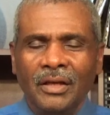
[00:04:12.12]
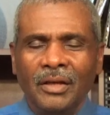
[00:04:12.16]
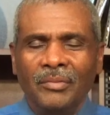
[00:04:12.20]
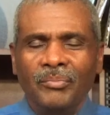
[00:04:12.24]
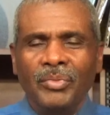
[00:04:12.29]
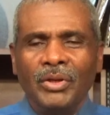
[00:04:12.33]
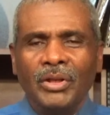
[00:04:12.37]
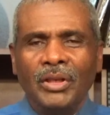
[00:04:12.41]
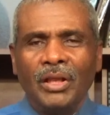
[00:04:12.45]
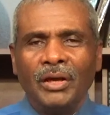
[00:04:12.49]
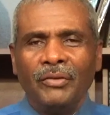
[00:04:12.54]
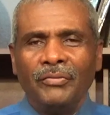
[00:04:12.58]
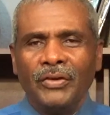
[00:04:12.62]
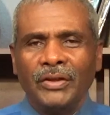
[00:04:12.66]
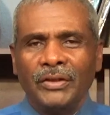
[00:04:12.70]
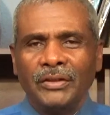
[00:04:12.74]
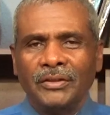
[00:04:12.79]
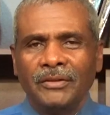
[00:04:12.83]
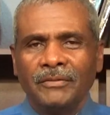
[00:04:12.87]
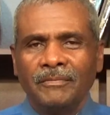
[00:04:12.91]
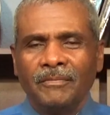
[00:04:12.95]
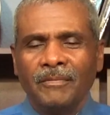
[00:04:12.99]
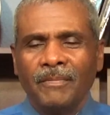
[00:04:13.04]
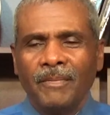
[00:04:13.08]
Beloved,
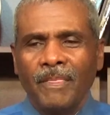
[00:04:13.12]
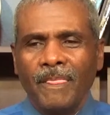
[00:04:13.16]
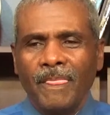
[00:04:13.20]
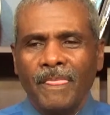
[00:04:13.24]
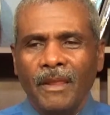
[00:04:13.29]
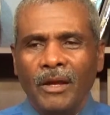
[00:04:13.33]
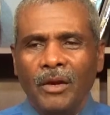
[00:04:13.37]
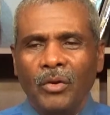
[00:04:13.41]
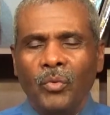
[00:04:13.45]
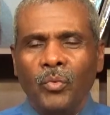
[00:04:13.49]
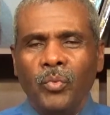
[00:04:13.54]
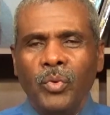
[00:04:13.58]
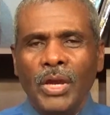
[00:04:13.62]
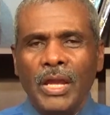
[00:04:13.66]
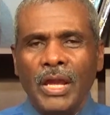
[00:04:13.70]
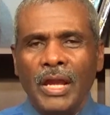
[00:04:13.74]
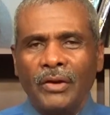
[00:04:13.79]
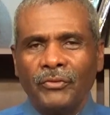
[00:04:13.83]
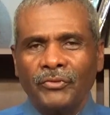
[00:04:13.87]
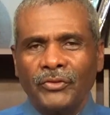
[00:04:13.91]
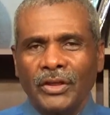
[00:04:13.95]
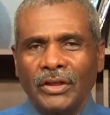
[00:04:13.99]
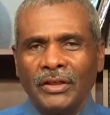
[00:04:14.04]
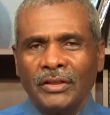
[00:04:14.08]
we
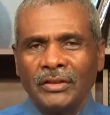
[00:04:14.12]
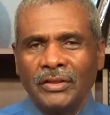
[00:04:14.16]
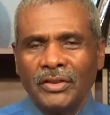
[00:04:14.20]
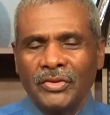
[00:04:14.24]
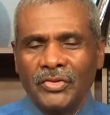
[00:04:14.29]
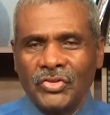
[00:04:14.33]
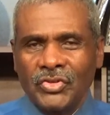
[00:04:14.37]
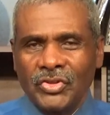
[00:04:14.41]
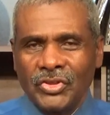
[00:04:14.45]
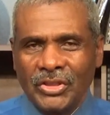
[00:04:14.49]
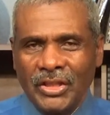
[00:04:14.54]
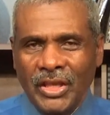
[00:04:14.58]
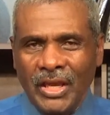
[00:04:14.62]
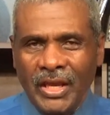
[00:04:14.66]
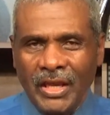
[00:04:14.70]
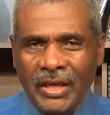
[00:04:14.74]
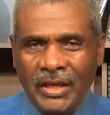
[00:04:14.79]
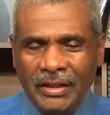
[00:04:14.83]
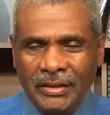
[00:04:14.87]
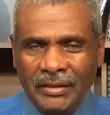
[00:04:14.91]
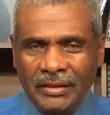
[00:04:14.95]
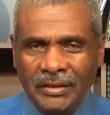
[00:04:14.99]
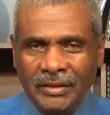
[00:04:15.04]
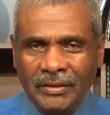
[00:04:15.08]
have to
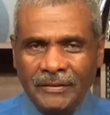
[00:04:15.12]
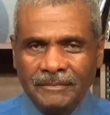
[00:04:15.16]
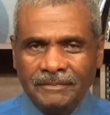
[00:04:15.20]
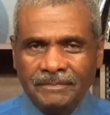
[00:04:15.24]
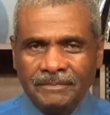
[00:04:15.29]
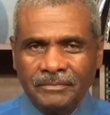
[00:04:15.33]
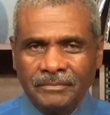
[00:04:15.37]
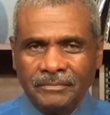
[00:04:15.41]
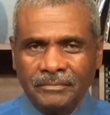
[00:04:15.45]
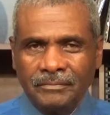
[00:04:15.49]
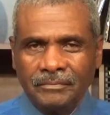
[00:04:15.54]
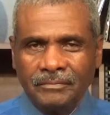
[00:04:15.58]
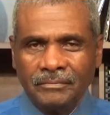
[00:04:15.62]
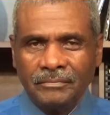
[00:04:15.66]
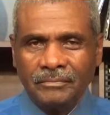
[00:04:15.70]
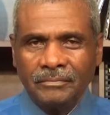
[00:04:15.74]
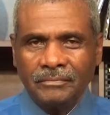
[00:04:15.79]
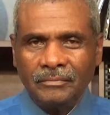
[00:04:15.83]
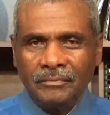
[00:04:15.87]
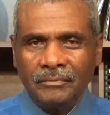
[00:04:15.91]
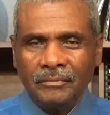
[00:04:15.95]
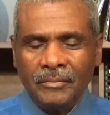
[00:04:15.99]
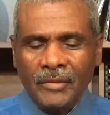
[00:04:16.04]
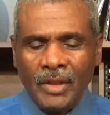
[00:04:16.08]
understand
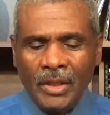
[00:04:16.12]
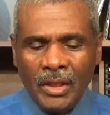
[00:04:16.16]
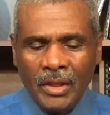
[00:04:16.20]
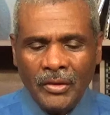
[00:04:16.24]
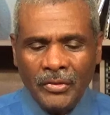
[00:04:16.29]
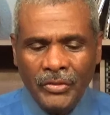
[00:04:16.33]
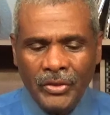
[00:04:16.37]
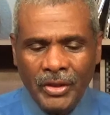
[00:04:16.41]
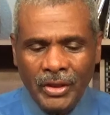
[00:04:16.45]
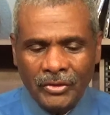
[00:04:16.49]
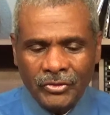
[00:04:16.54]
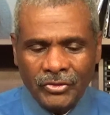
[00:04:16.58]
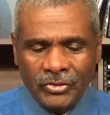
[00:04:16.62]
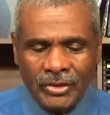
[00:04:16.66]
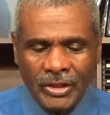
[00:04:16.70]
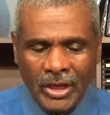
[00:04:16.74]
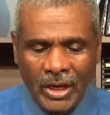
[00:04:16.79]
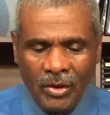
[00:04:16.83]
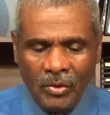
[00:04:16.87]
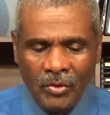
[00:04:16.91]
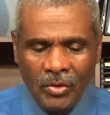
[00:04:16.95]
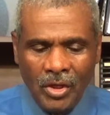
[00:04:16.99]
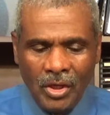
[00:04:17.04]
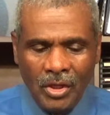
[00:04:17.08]
this.
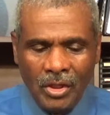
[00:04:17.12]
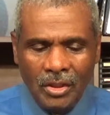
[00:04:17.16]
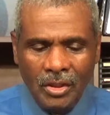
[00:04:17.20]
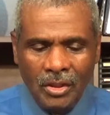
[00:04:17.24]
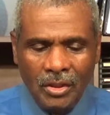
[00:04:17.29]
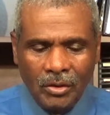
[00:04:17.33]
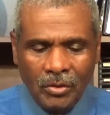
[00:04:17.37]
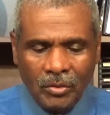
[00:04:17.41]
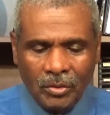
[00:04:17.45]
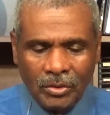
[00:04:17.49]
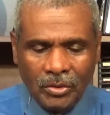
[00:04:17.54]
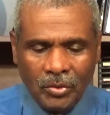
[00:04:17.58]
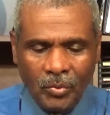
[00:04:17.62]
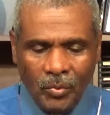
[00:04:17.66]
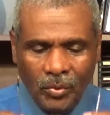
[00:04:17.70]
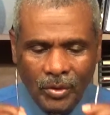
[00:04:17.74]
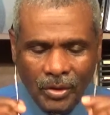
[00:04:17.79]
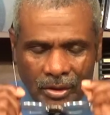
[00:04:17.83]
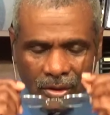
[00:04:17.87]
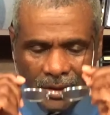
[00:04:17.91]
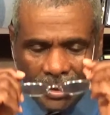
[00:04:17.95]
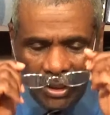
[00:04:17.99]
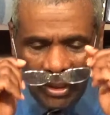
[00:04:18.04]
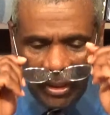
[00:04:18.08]
Now, look what the Word
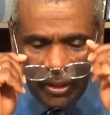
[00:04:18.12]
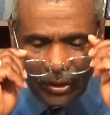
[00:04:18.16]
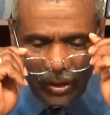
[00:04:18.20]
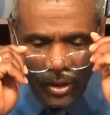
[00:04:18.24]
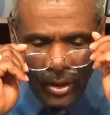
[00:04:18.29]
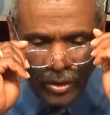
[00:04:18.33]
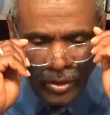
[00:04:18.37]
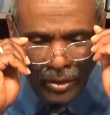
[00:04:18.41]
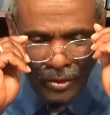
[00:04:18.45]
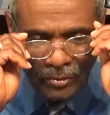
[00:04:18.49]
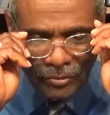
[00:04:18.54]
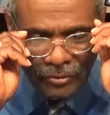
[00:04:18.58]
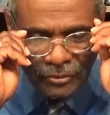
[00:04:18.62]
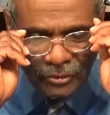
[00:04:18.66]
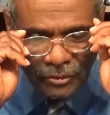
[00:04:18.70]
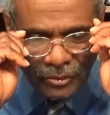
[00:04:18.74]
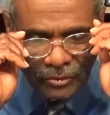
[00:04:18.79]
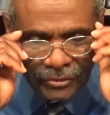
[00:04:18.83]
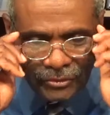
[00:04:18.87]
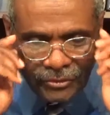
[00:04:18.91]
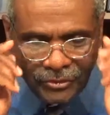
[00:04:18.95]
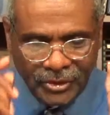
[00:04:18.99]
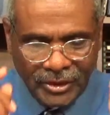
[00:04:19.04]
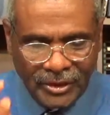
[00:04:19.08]
of God also
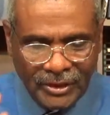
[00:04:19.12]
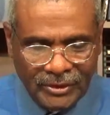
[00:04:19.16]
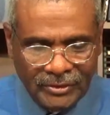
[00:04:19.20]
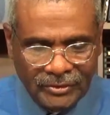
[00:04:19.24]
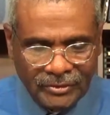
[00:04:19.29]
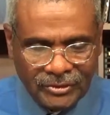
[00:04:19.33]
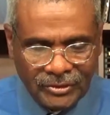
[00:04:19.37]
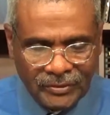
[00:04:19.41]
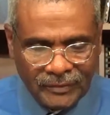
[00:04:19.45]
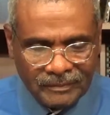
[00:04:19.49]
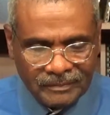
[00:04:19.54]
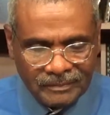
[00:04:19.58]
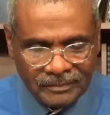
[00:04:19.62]
says